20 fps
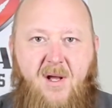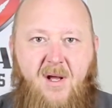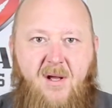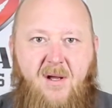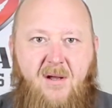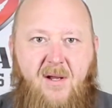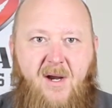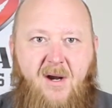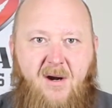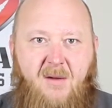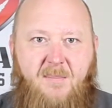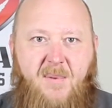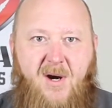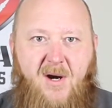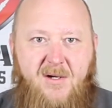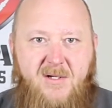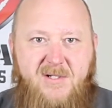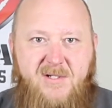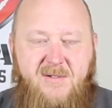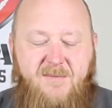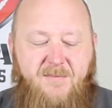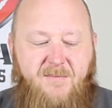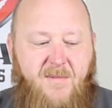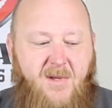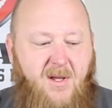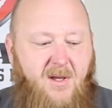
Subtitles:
era parts.